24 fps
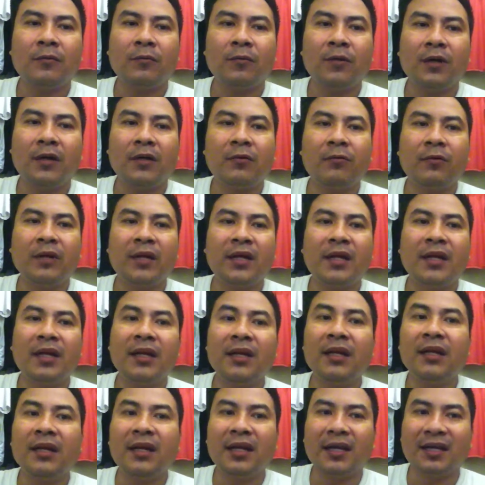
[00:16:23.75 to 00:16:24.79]
we are
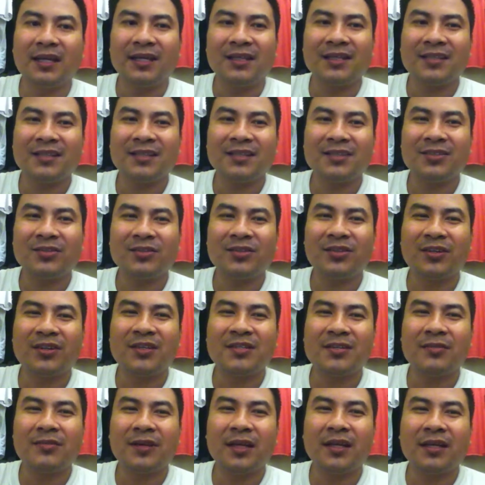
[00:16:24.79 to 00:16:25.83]
rekindling. So there
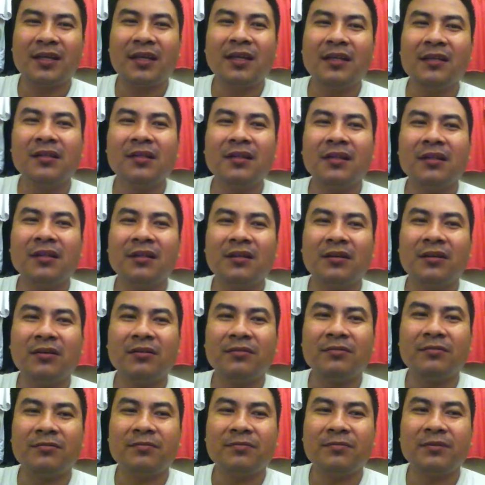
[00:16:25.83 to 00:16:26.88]
is a rekindle of
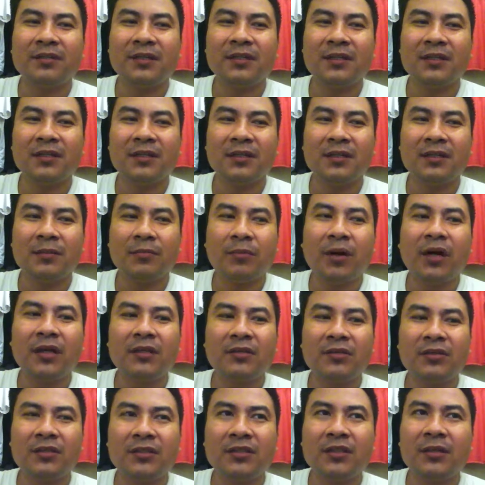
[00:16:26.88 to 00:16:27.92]

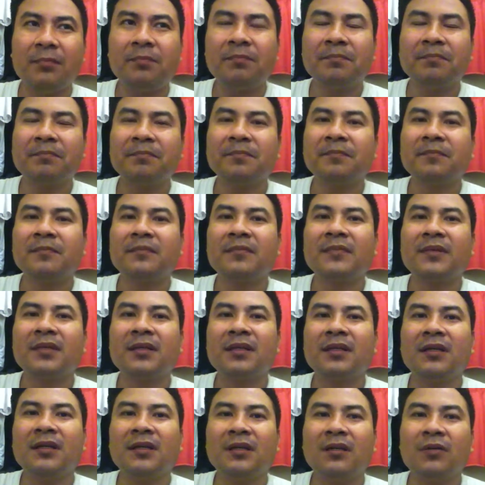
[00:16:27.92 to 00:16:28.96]
partnership
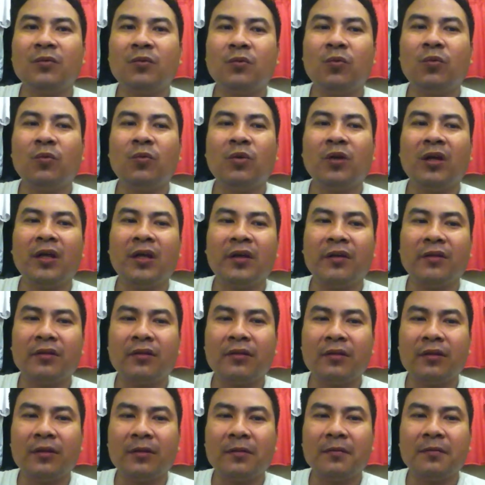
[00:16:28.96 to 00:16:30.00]
with
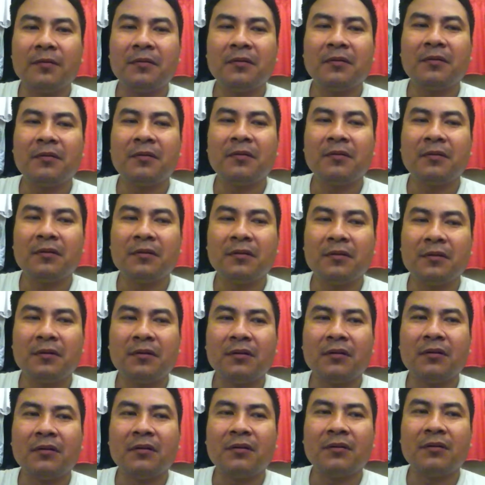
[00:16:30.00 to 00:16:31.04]

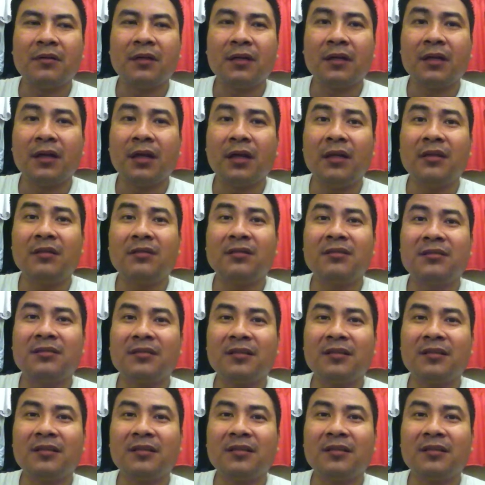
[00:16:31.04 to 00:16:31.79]
the great